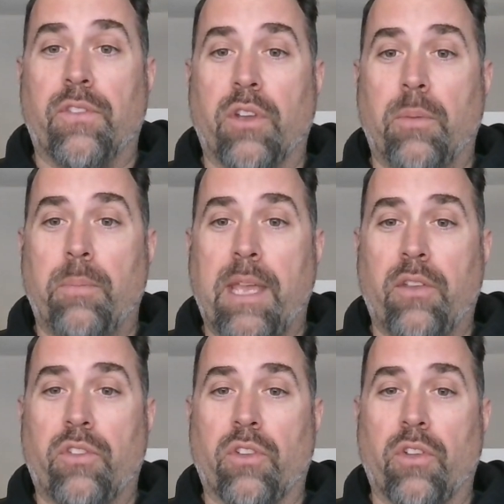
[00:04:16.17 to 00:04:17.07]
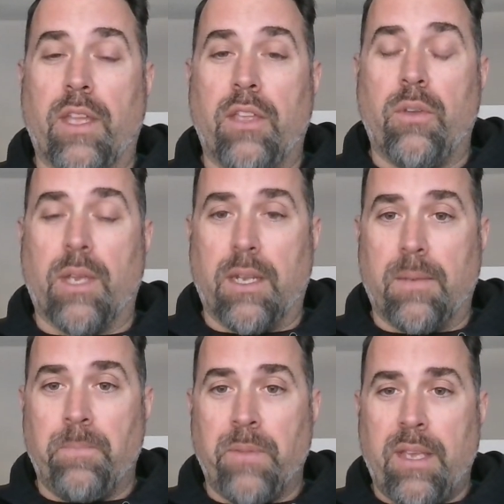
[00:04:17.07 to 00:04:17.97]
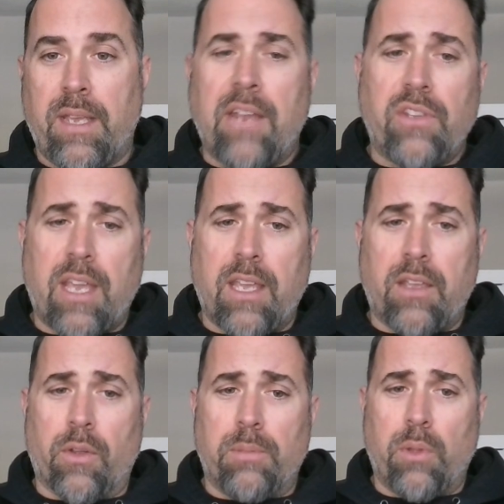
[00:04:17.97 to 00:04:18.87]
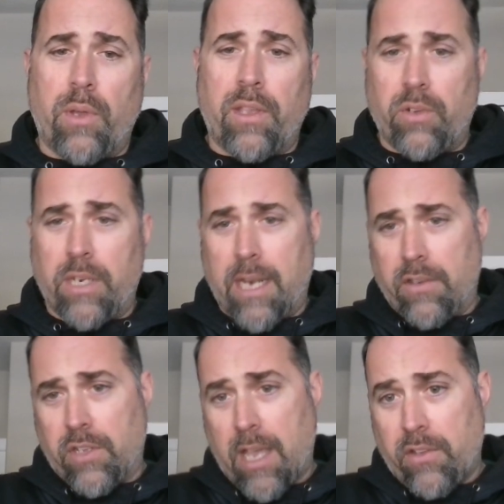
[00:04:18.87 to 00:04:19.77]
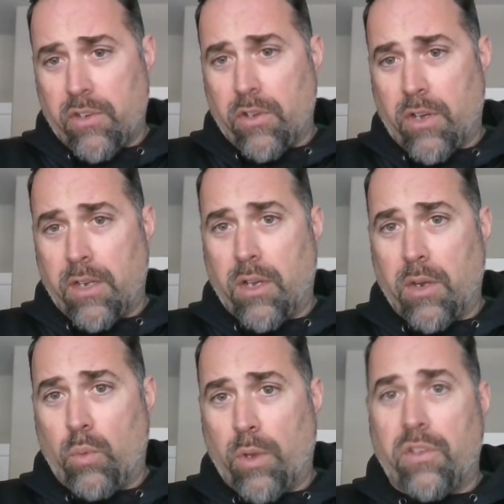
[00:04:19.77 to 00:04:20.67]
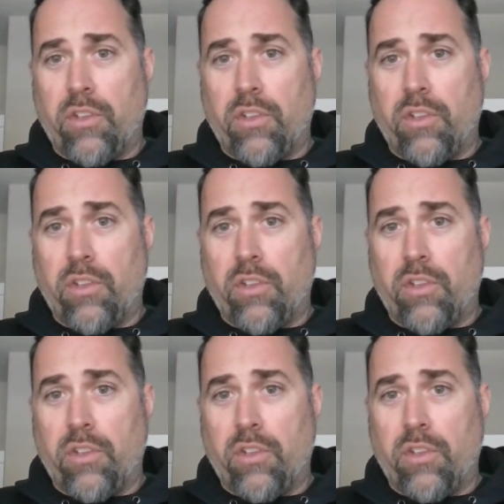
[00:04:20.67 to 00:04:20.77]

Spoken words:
So making sure that you can educate your employees who need education on what